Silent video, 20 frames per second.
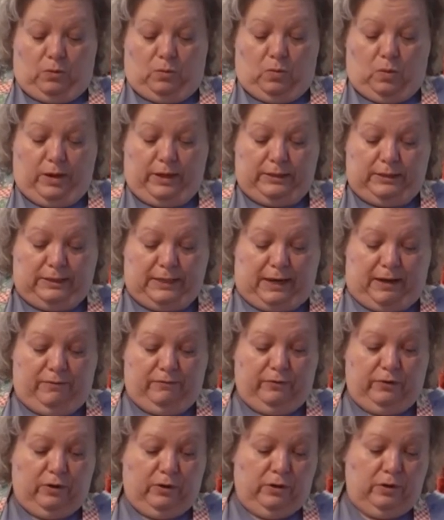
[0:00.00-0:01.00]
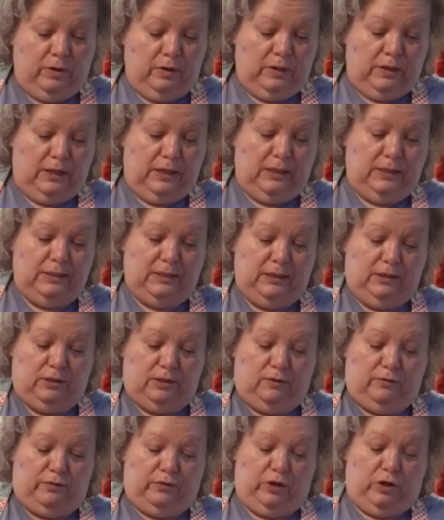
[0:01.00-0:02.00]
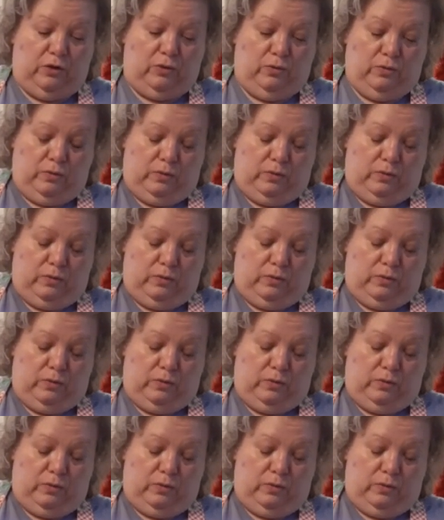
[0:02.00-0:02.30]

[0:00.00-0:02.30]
whatever easiest for you.